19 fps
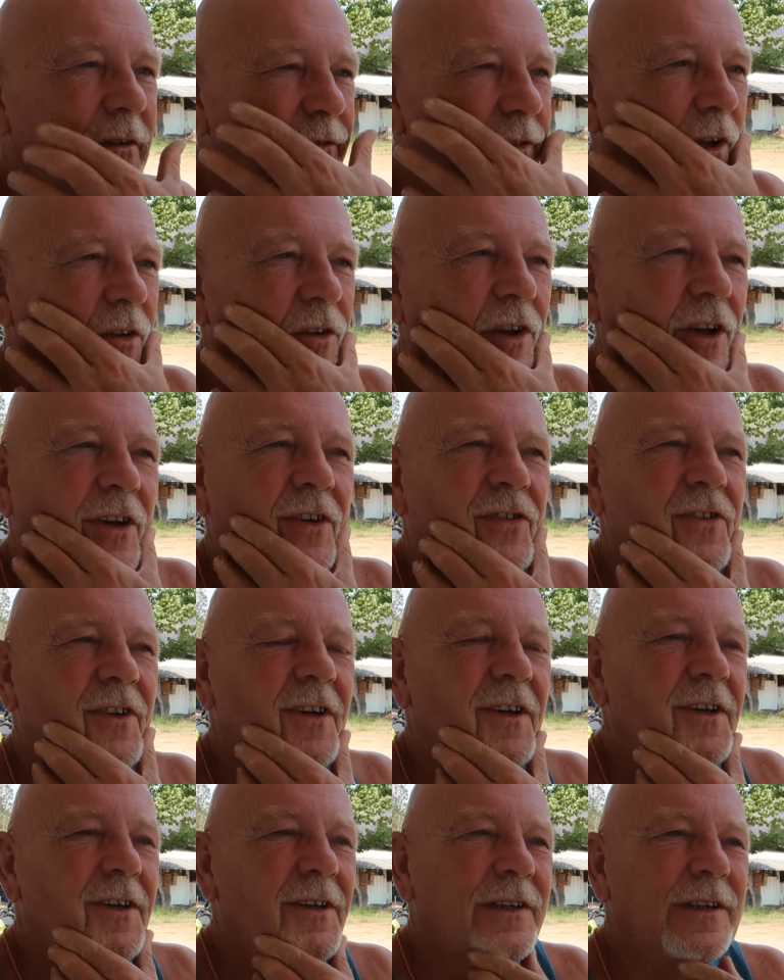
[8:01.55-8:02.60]

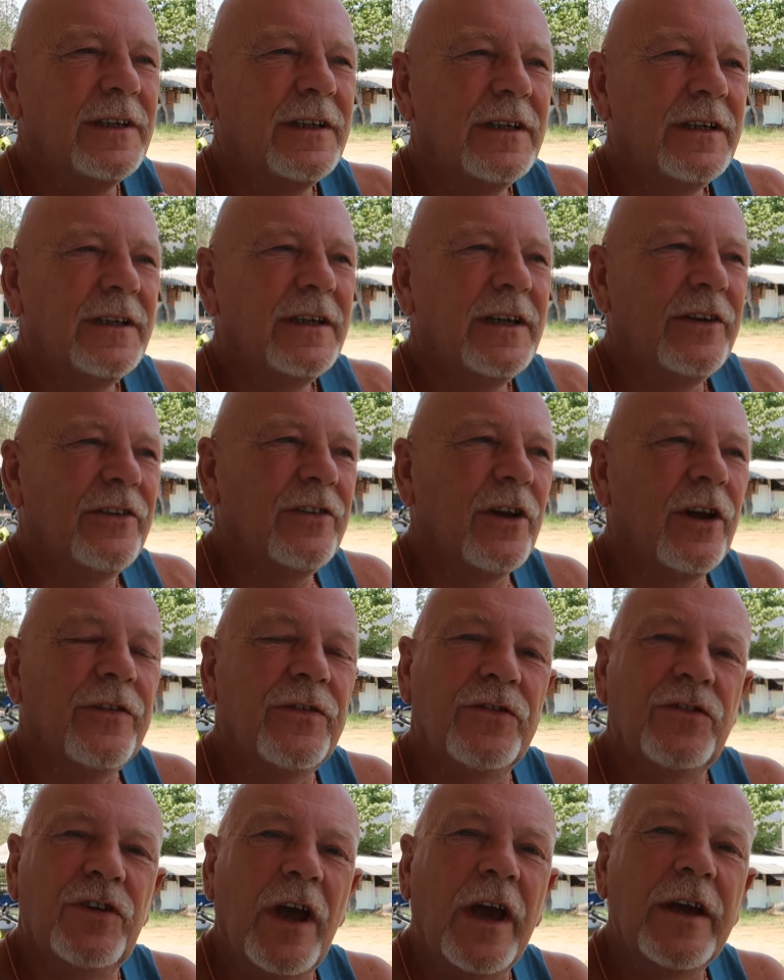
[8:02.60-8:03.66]
fantastic. His
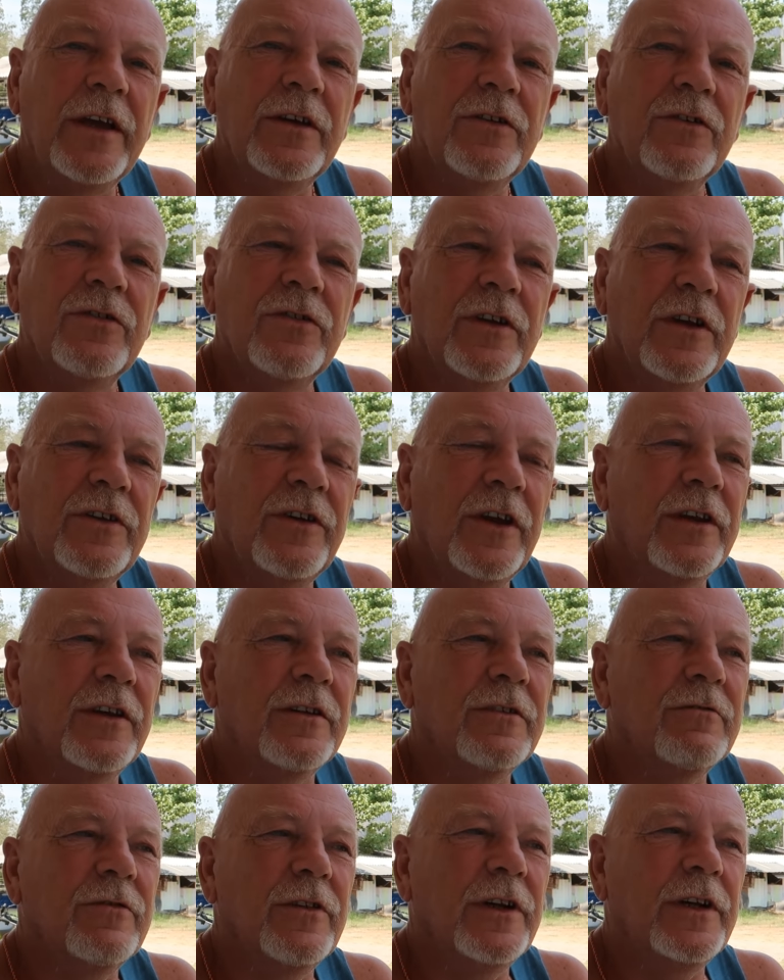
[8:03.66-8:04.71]
life's changed. He didn't